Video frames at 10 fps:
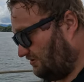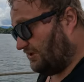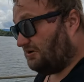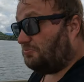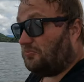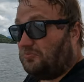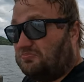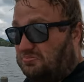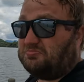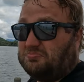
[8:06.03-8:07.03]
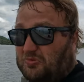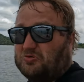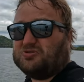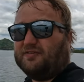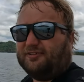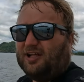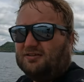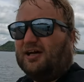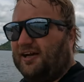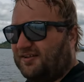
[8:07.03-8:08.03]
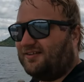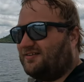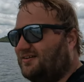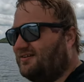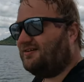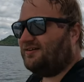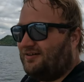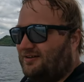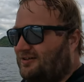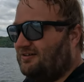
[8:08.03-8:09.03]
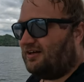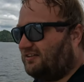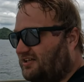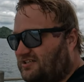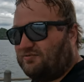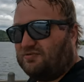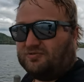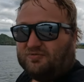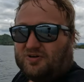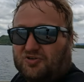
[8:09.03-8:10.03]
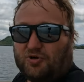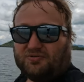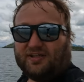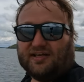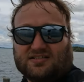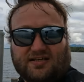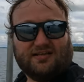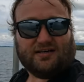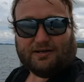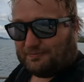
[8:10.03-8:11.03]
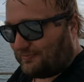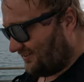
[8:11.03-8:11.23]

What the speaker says: like most of Lant Island, at least where the road takes. I